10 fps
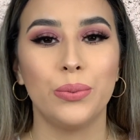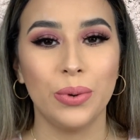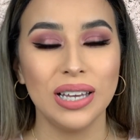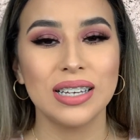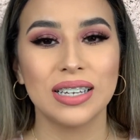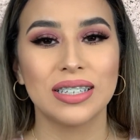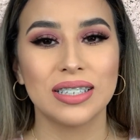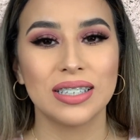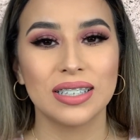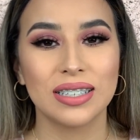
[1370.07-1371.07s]
we
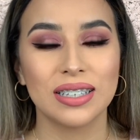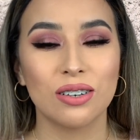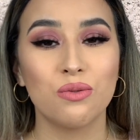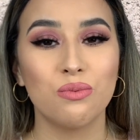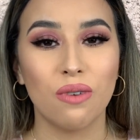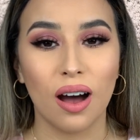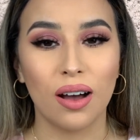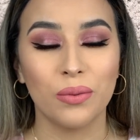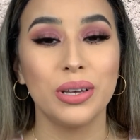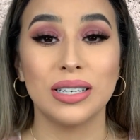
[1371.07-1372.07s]

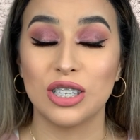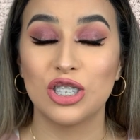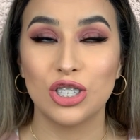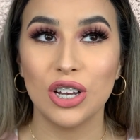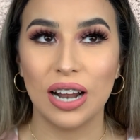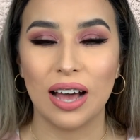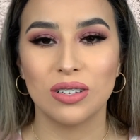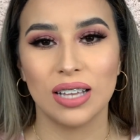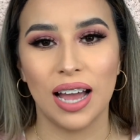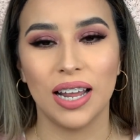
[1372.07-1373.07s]
we stood
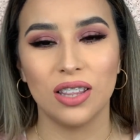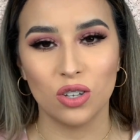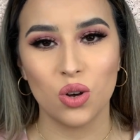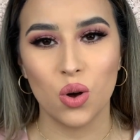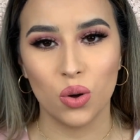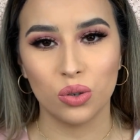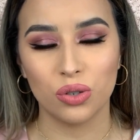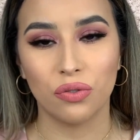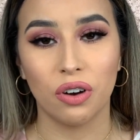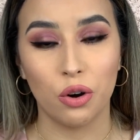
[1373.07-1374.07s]
outside in the
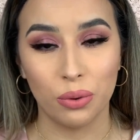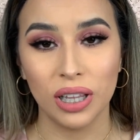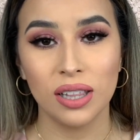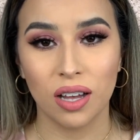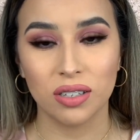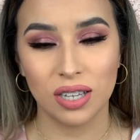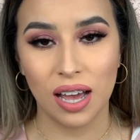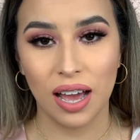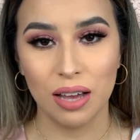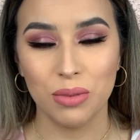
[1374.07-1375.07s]
cold for a really long
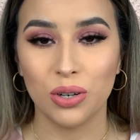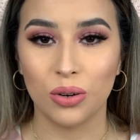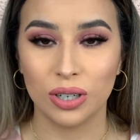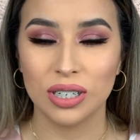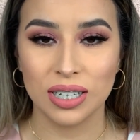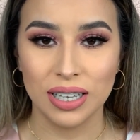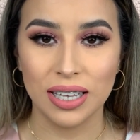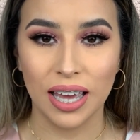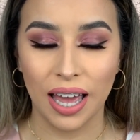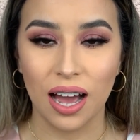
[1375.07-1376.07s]
time in order to
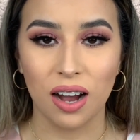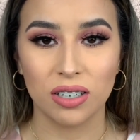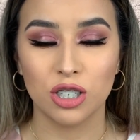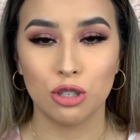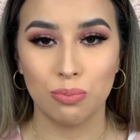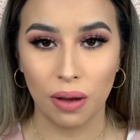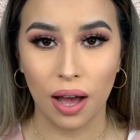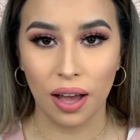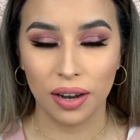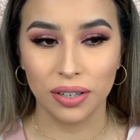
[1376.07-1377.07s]
get our
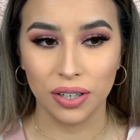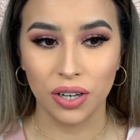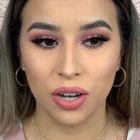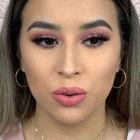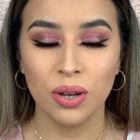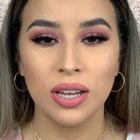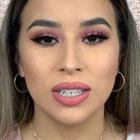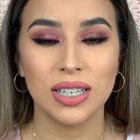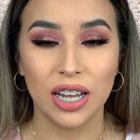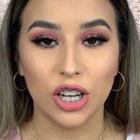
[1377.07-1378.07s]
spot, you know,
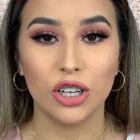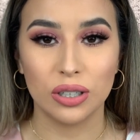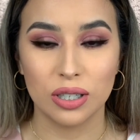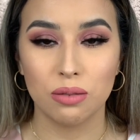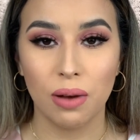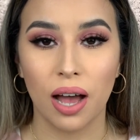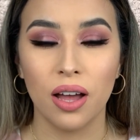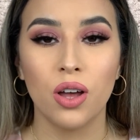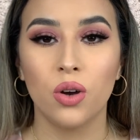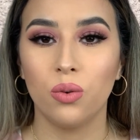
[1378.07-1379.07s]
to get a good
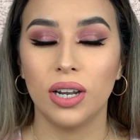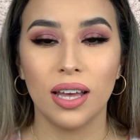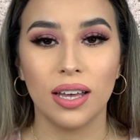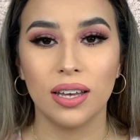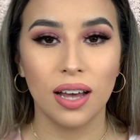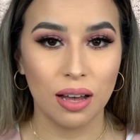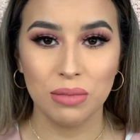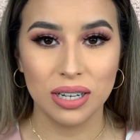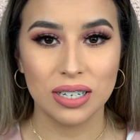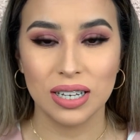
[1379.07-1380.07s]
spot. We didn't
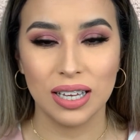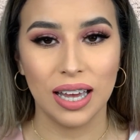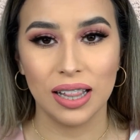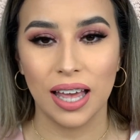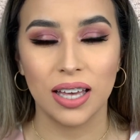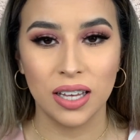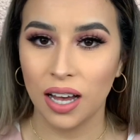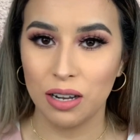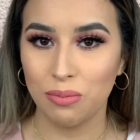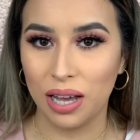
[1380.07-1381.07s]
come here to get like
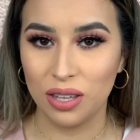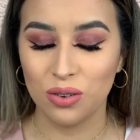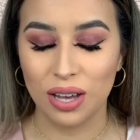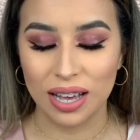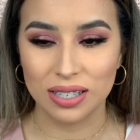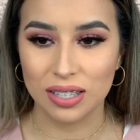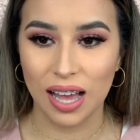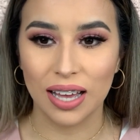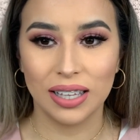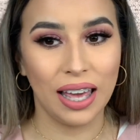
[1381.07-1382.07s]
cut by you guys
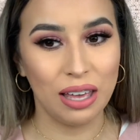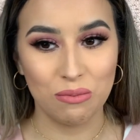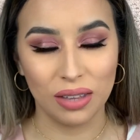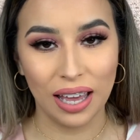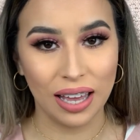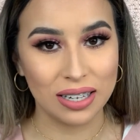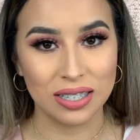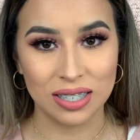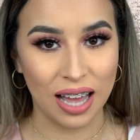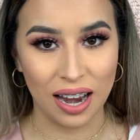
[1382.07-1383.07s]
that came late
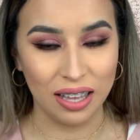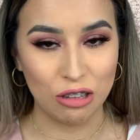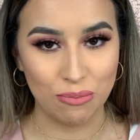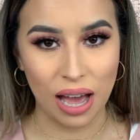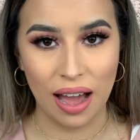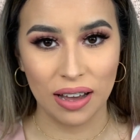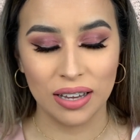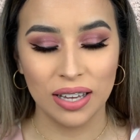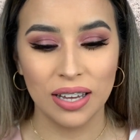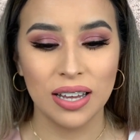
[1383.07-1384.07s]
sat in the
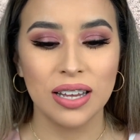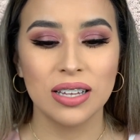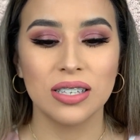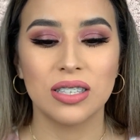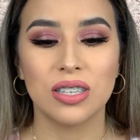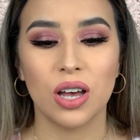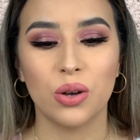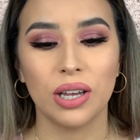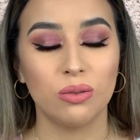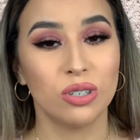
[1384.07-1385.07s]
back.
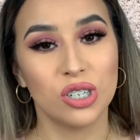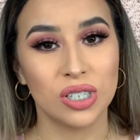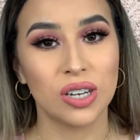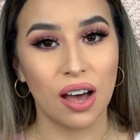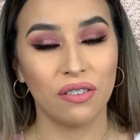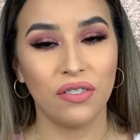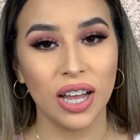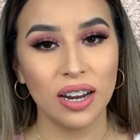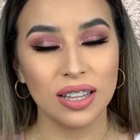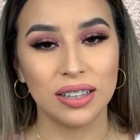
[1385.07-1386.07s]
So it was just not
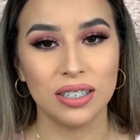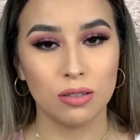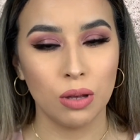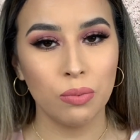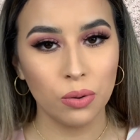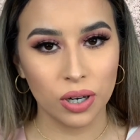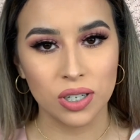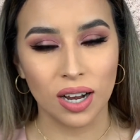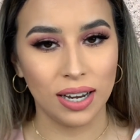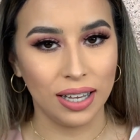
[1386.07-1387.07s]
fair that these people were
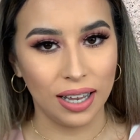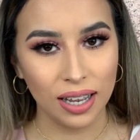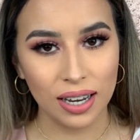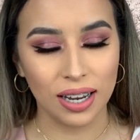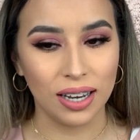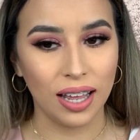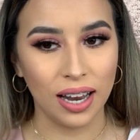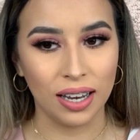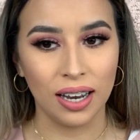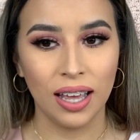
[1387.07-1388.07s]
trying to get in and,
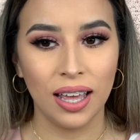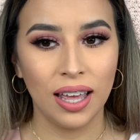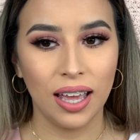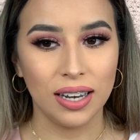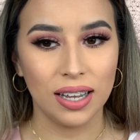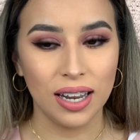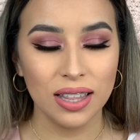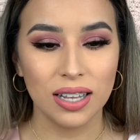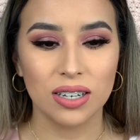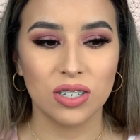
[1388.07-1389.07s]
and, and get
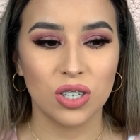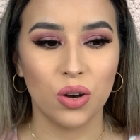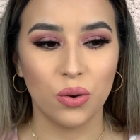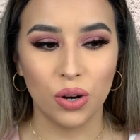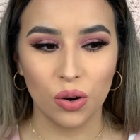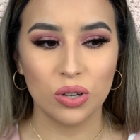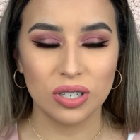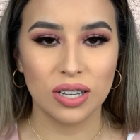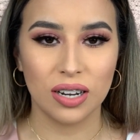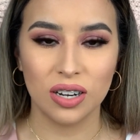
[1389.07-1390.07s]
in there. So
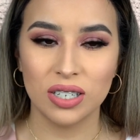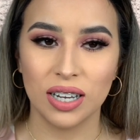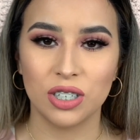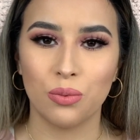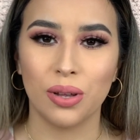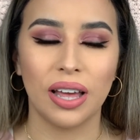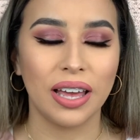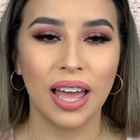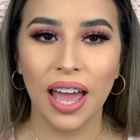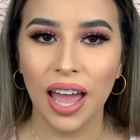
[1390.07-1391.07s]
girls in our section were
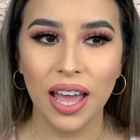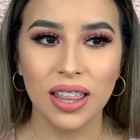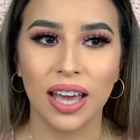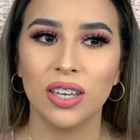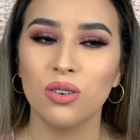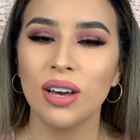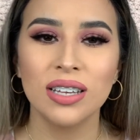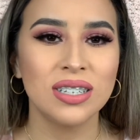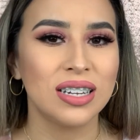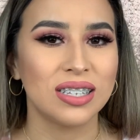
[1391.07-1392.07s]
like, hey, like you
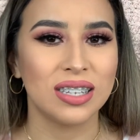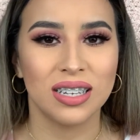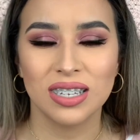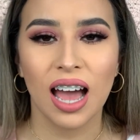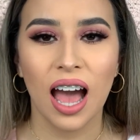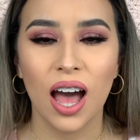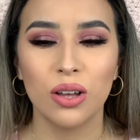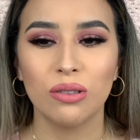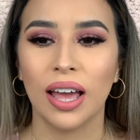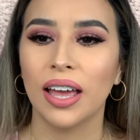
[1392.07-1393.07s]
guys need to sit
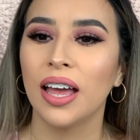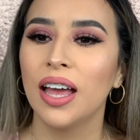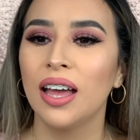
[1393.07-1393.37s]
down. Like